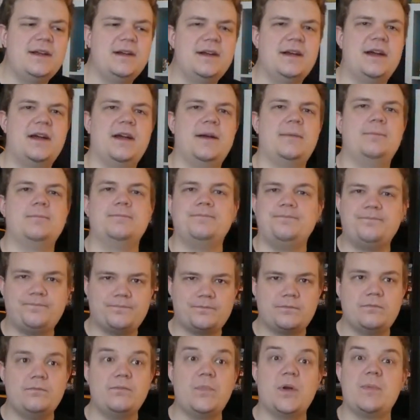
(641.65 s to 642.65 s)

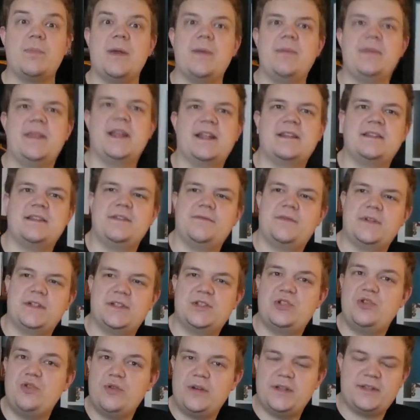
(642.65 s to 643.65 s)
But maybe that's even a
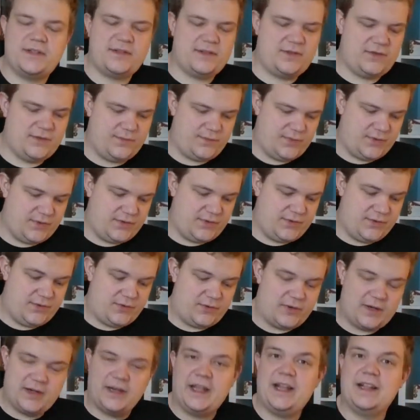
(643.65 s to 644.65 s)
choice, to put 2
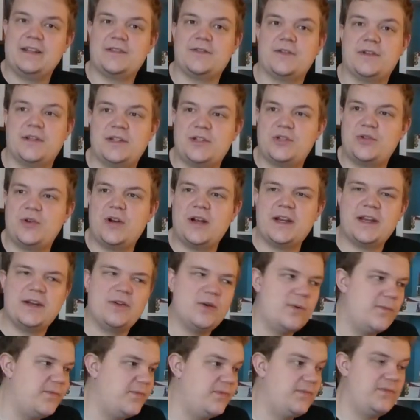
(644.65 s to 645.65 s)
crocodiles on a truck and
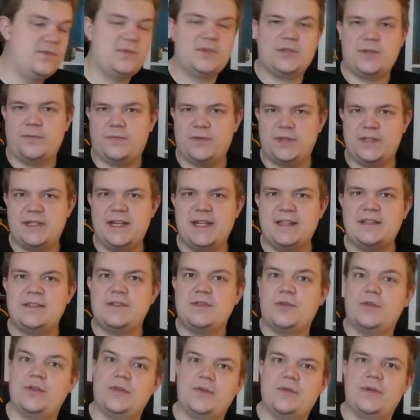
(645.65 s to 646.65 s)
hope someone takes
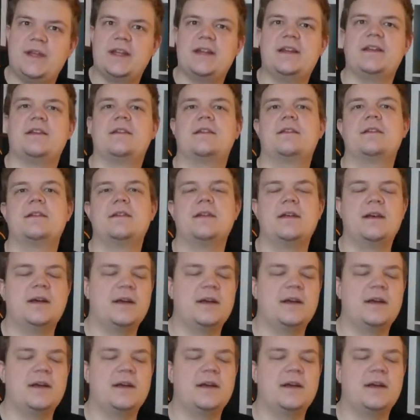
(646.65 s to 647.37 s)
it or you get it.